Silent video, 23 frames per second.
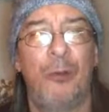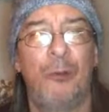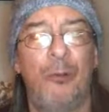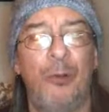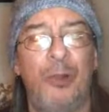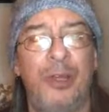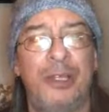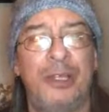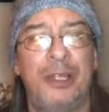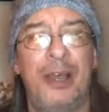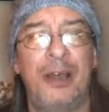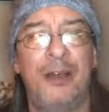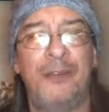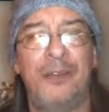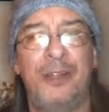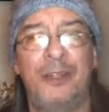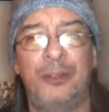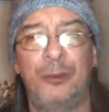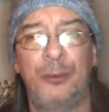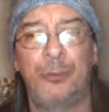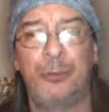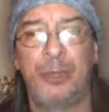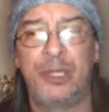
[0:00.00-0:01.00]
rolling down
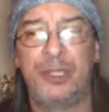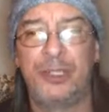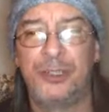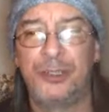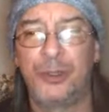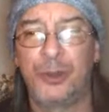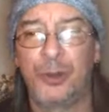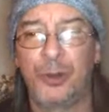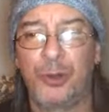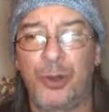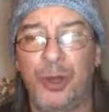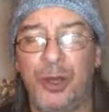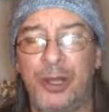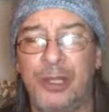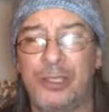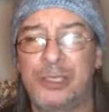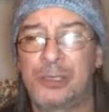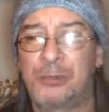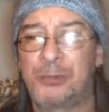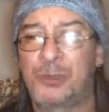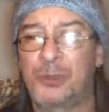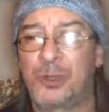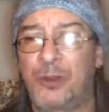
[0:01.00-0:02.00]
that there'd be dirt on it,
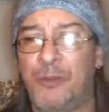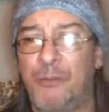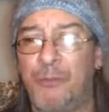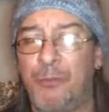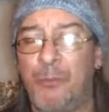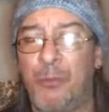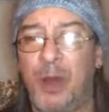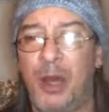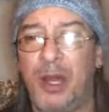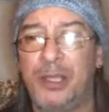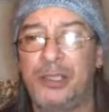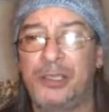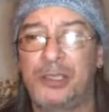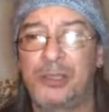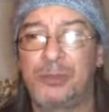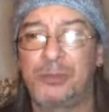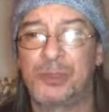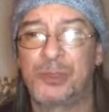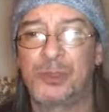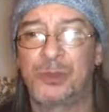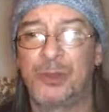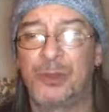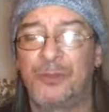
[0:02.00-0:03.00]
some sort of mud,
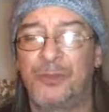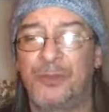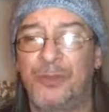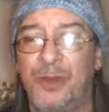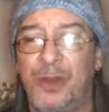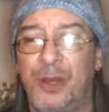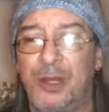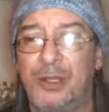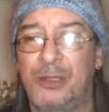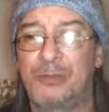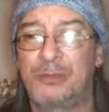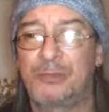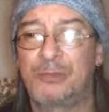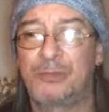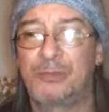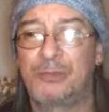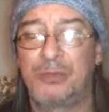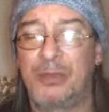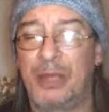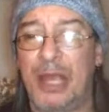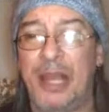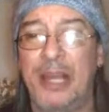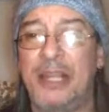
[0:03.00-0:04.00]
some sort of
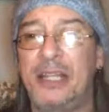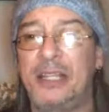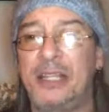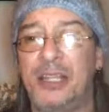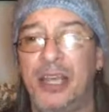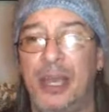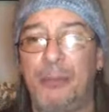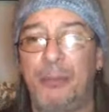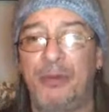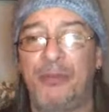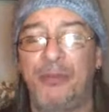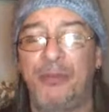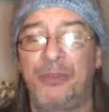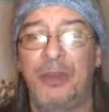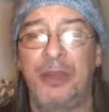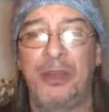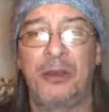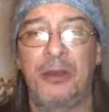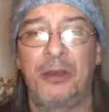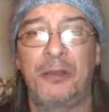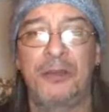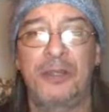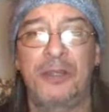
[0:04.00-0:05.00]
any type of
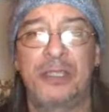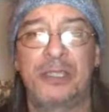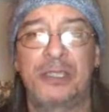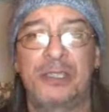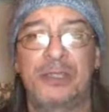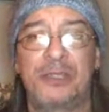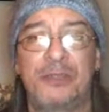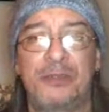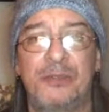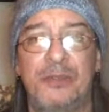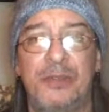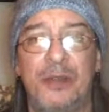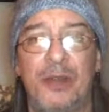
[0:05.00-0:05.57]
thing on this